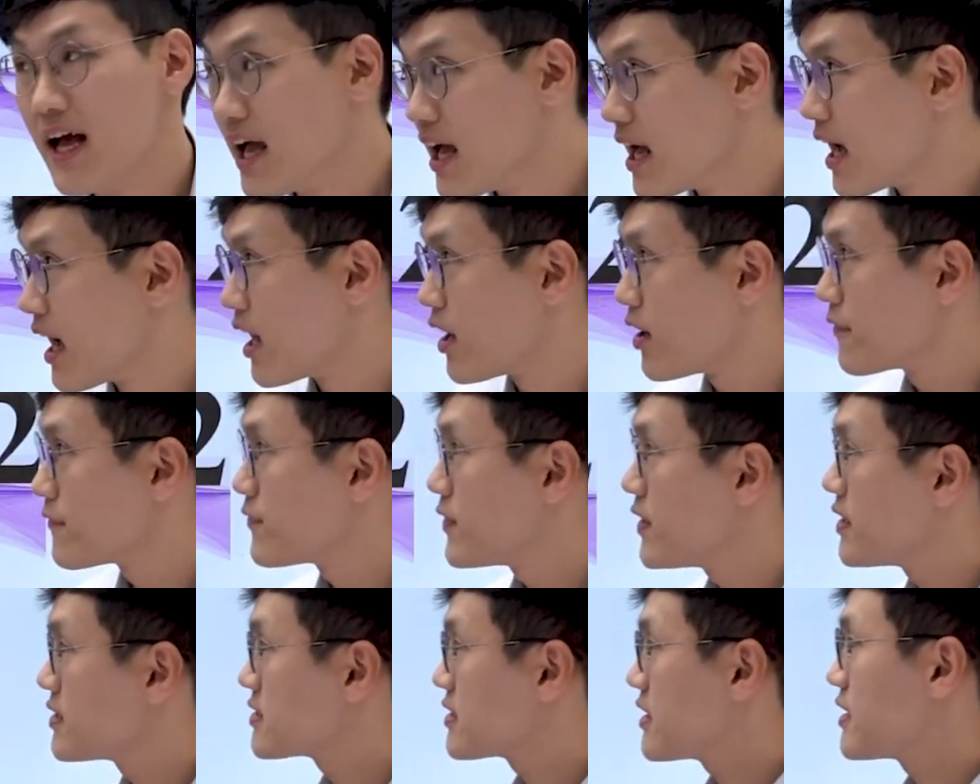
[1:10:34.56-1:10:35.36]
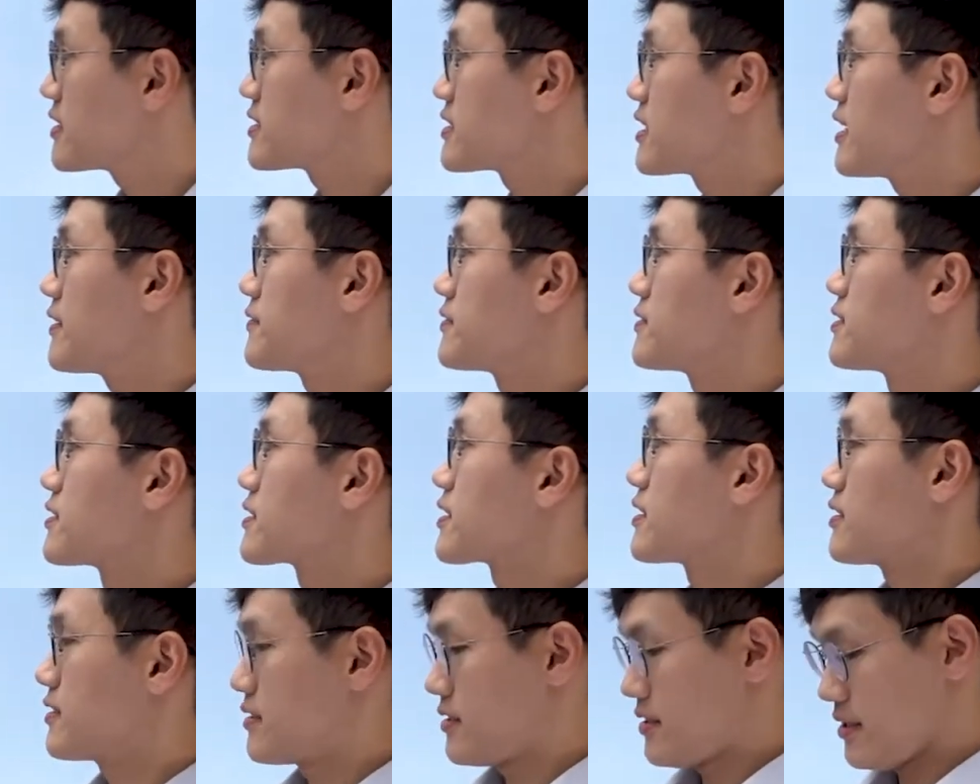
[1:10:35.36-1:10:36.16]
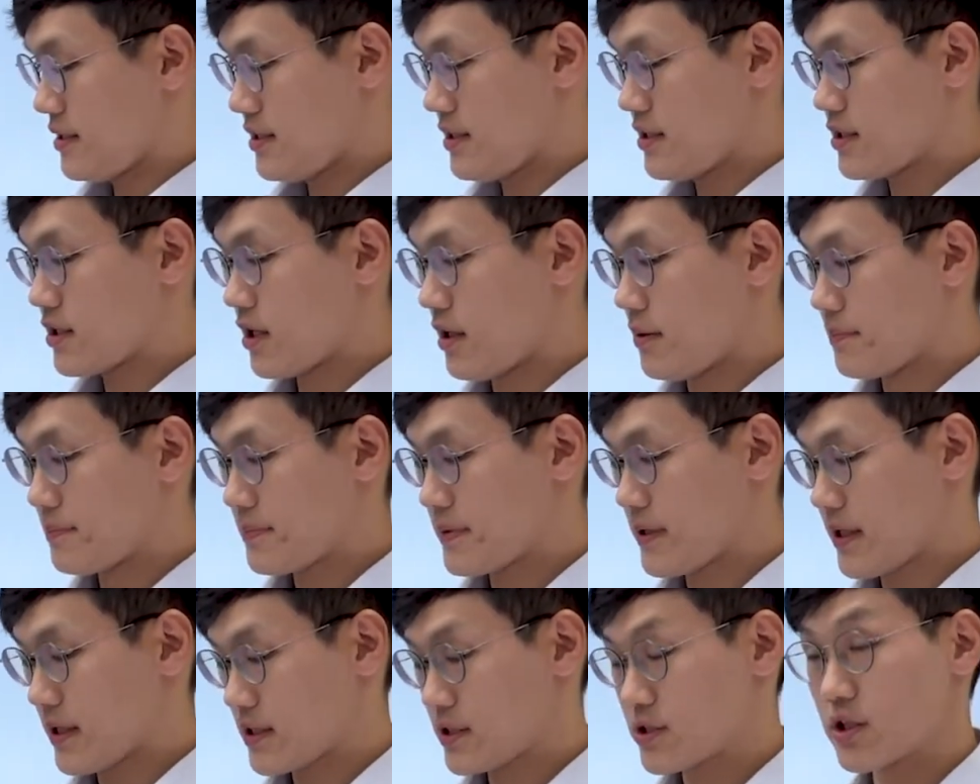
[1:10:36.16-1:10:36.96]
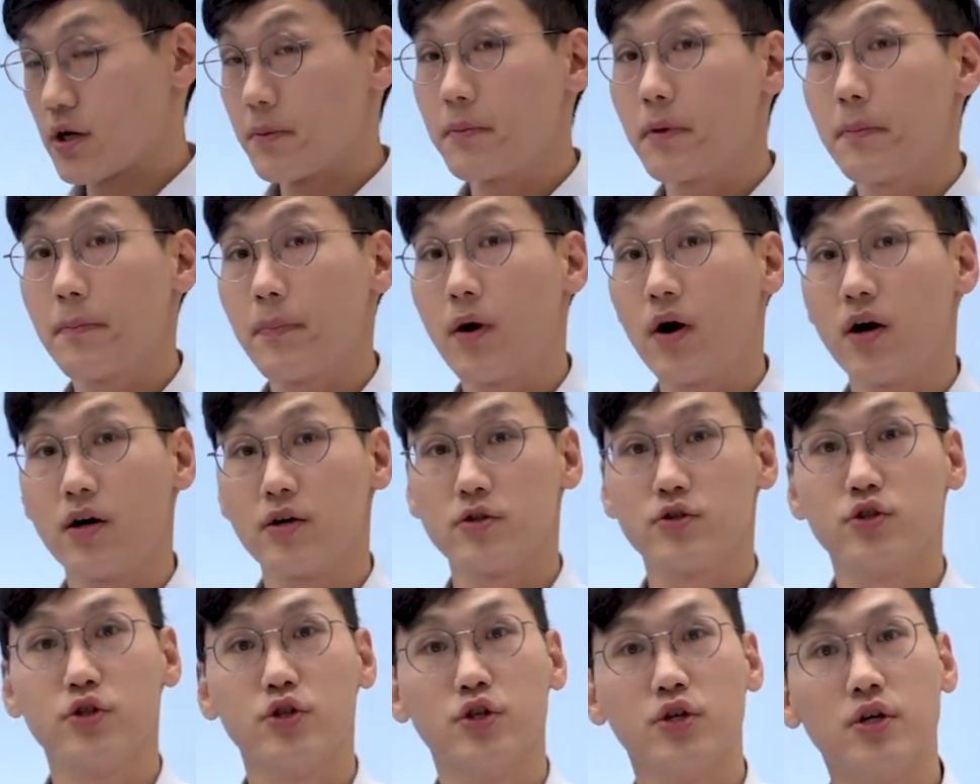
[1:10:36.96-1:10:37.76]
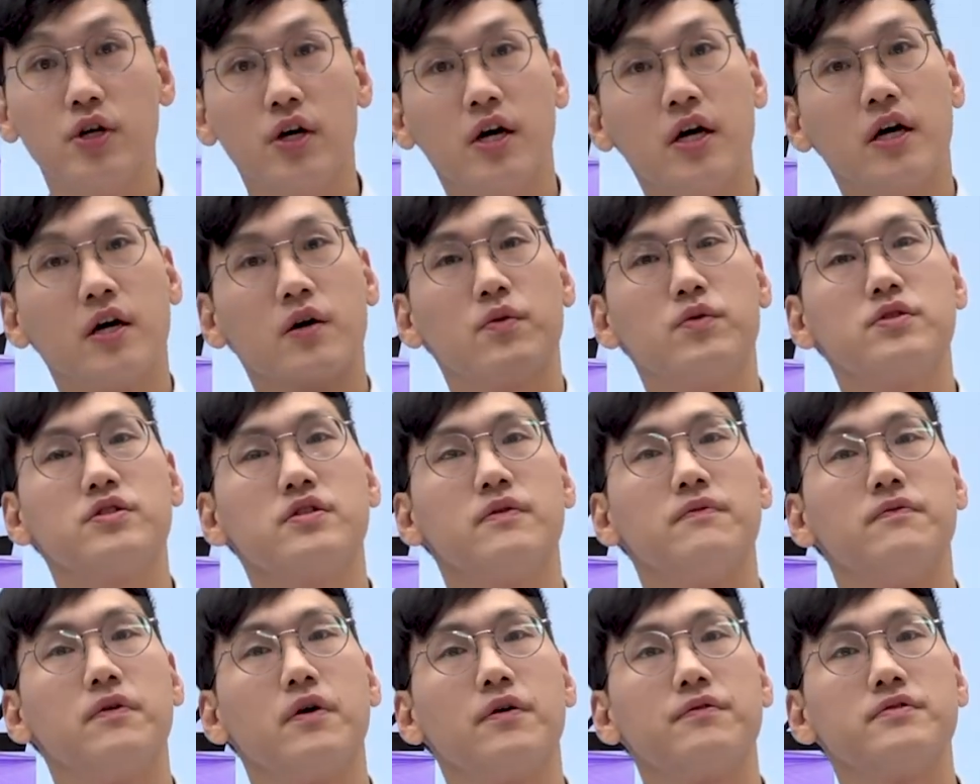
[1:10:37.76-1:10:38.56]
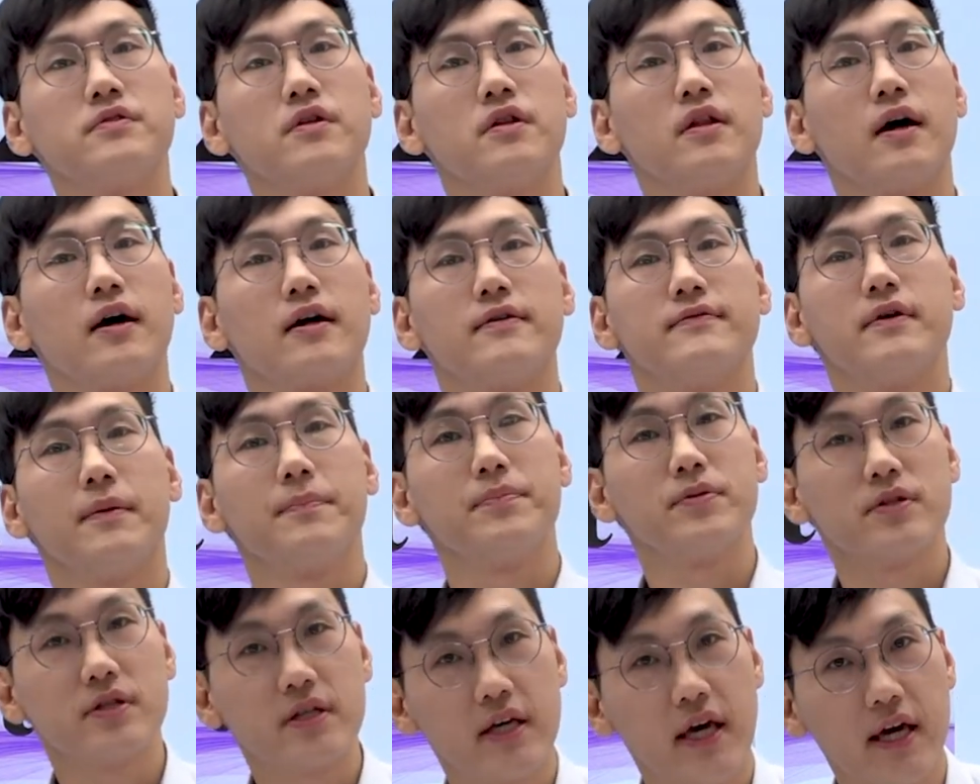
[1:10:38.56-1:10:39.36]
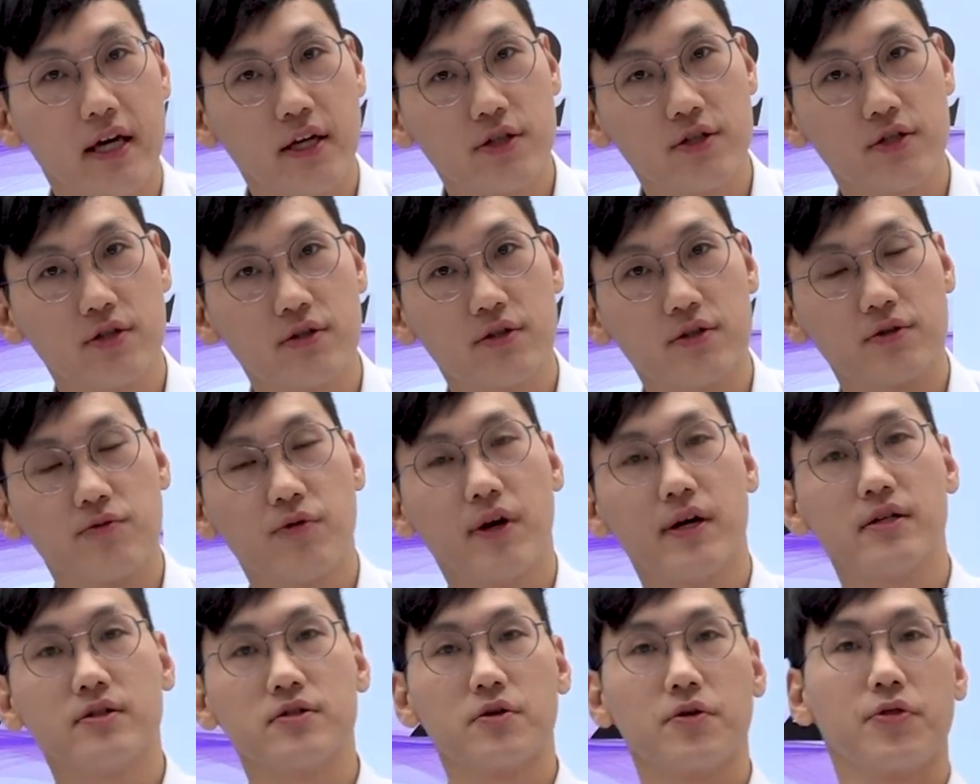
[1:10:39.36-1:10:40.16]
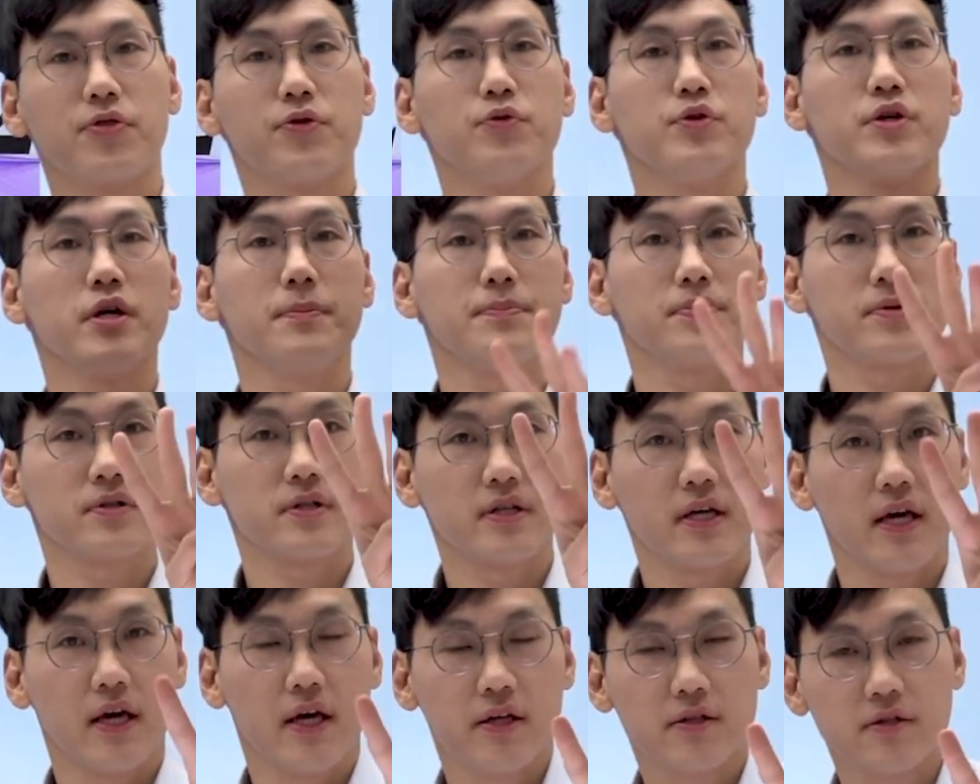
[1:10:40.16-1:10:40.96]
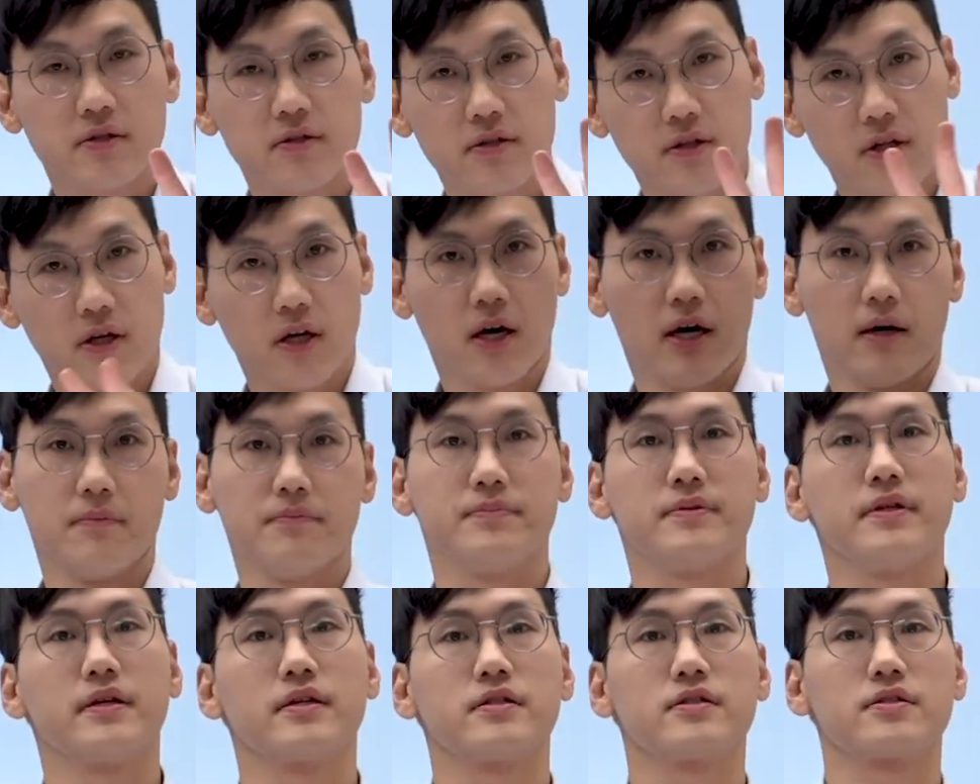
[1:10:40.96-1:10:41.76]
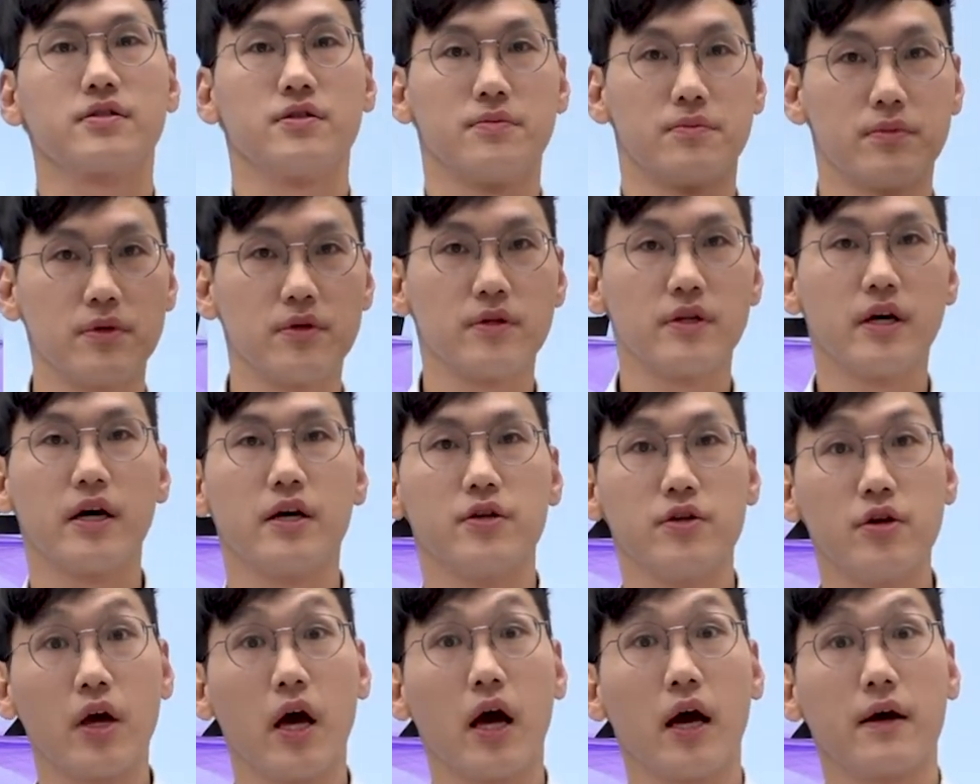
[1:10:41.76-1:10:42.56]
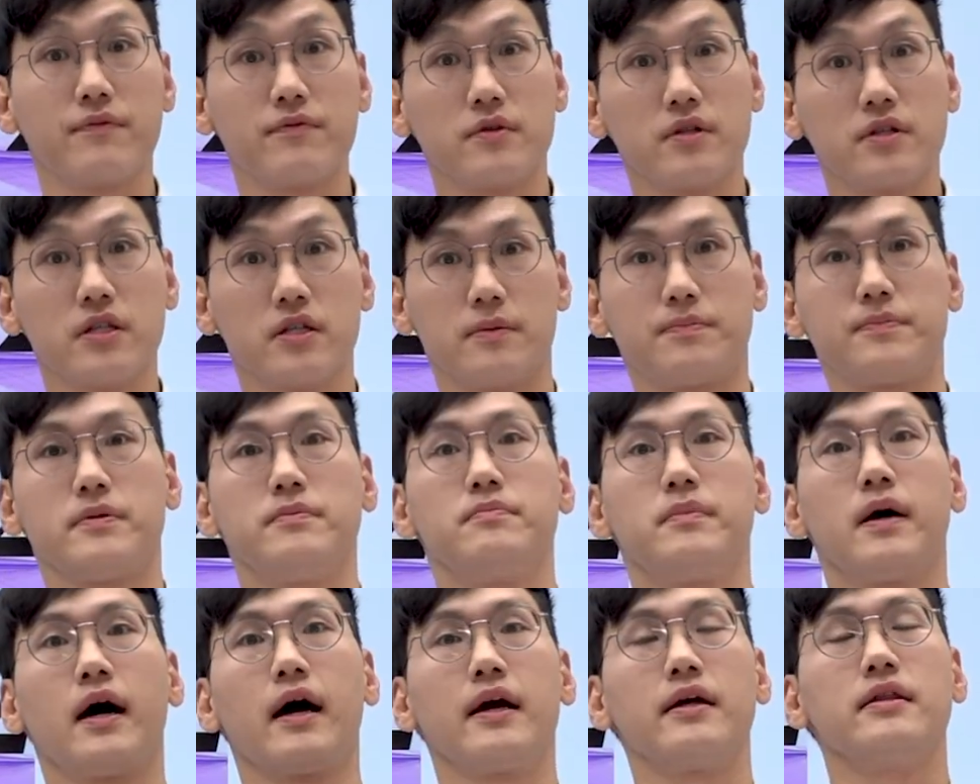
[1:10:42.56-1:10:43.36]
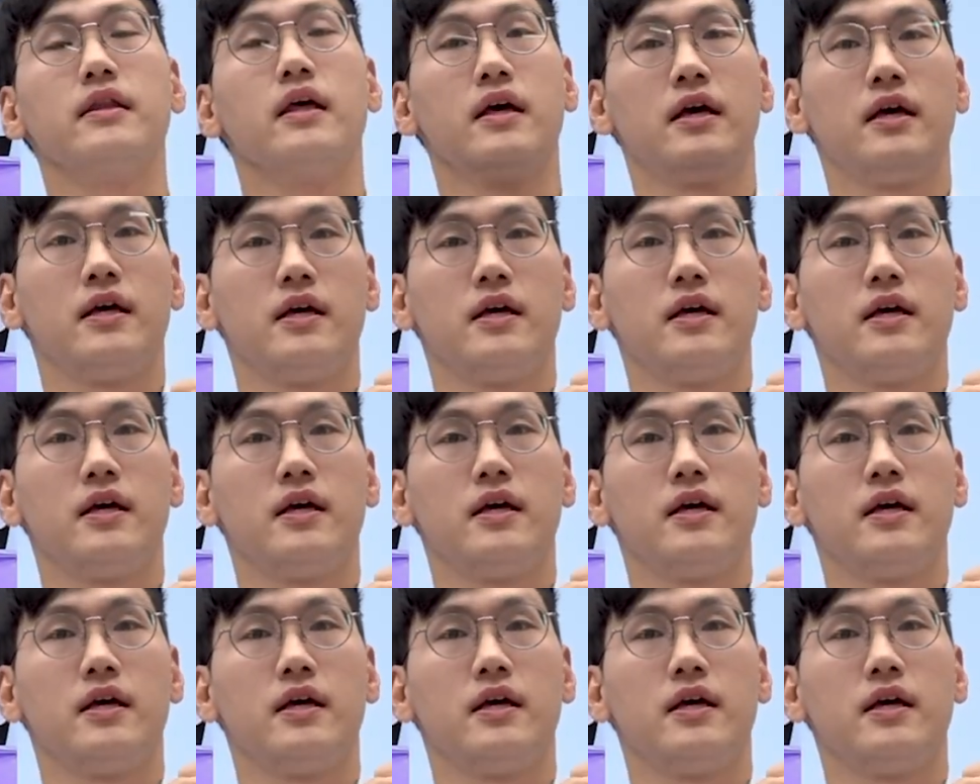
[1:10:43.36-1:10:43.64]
Hello friends, let's have a look at the complex number part 2, which involves a lot of applications, right? So 3 applications in the complex number that you have to keep in mind.